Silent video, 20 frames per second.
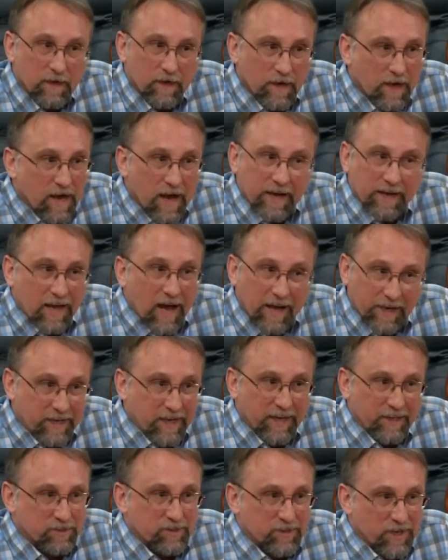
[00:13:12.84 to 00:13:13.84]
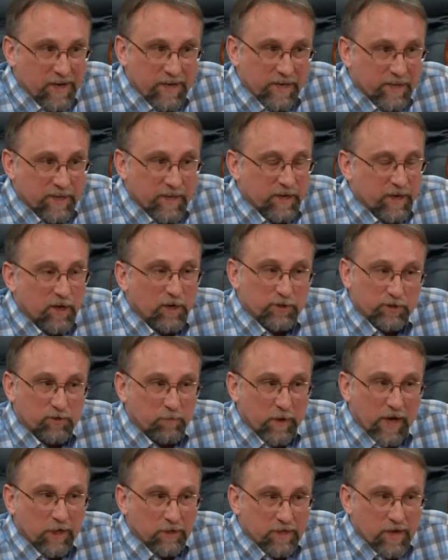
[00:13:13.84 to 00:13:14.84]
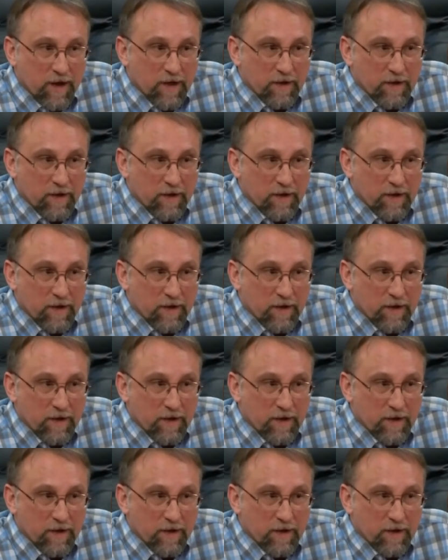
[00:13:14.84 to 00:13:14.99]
I can't say anything else about that.